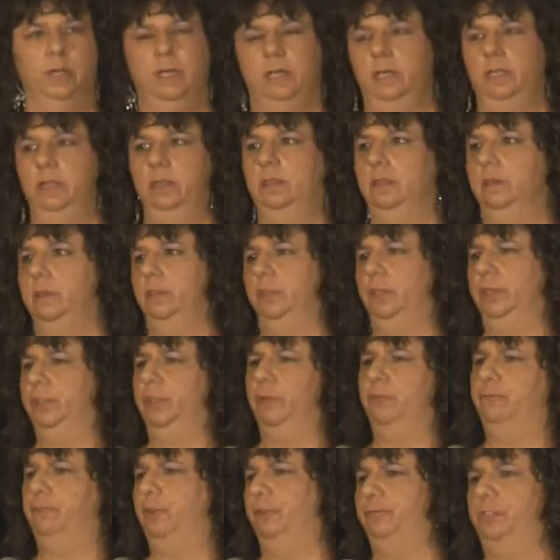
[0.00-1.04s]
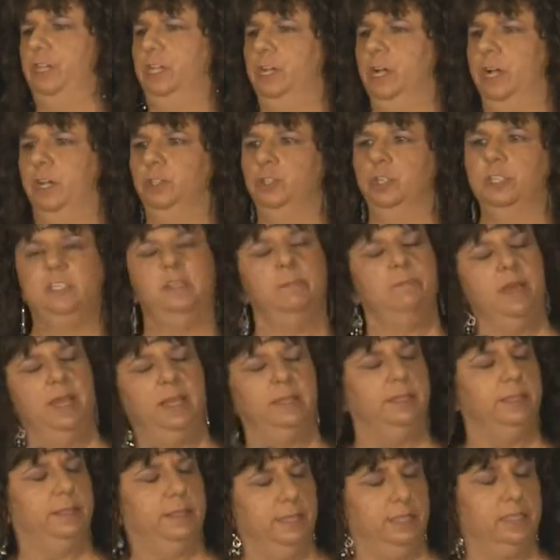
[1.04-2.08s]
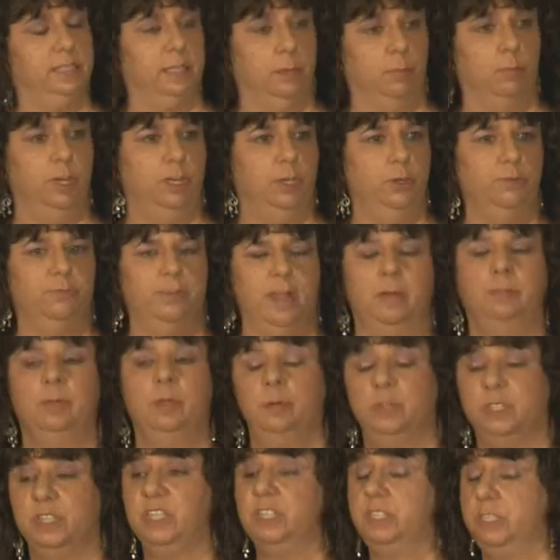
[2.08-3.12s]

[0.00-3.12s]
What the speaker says: in like the 1500s, it meant that someone in your family was the